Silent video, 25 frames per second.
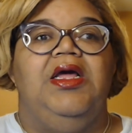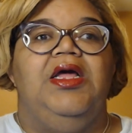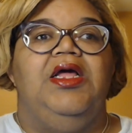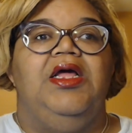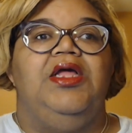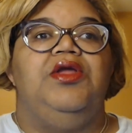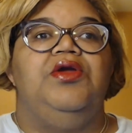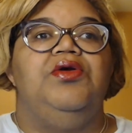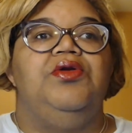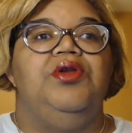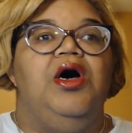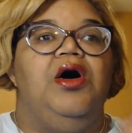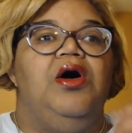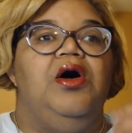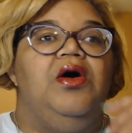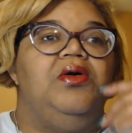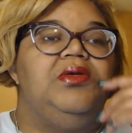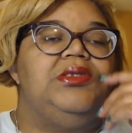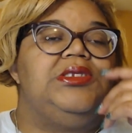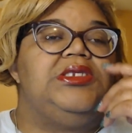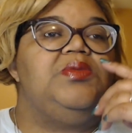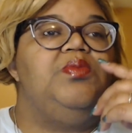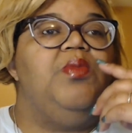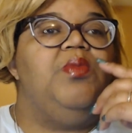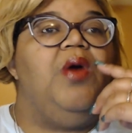you know,
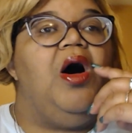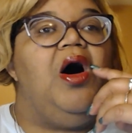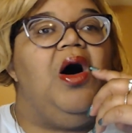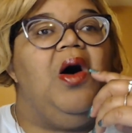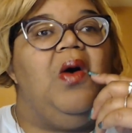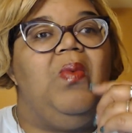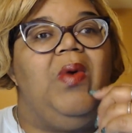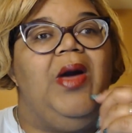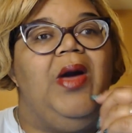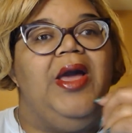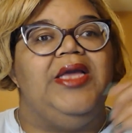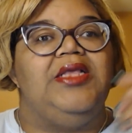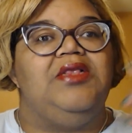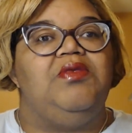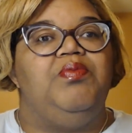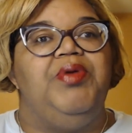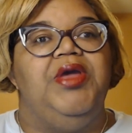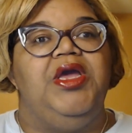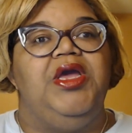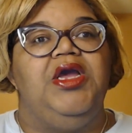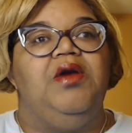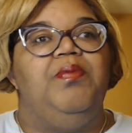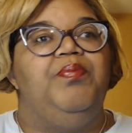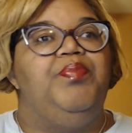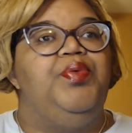small waist,
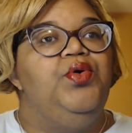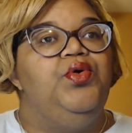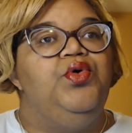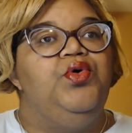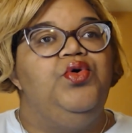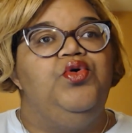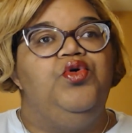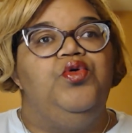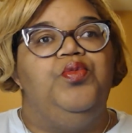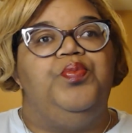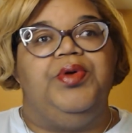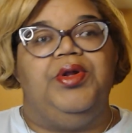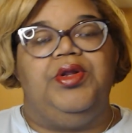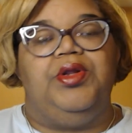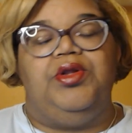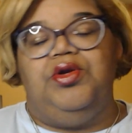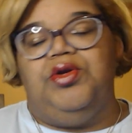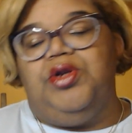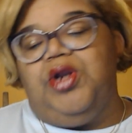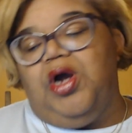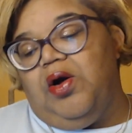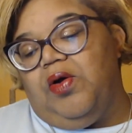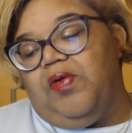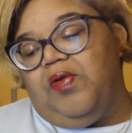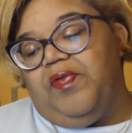big boob, you
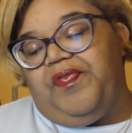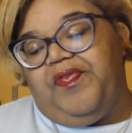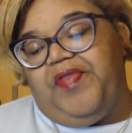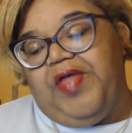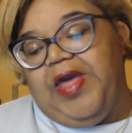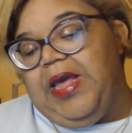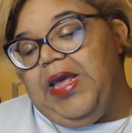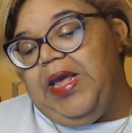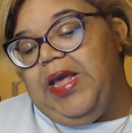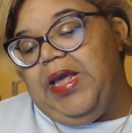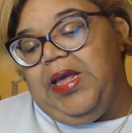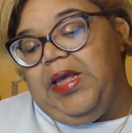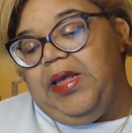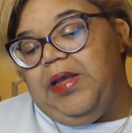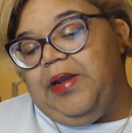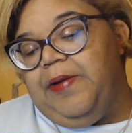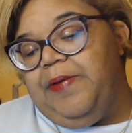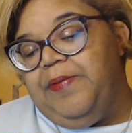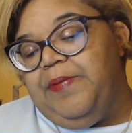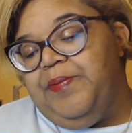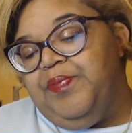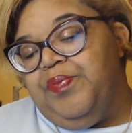know, thing.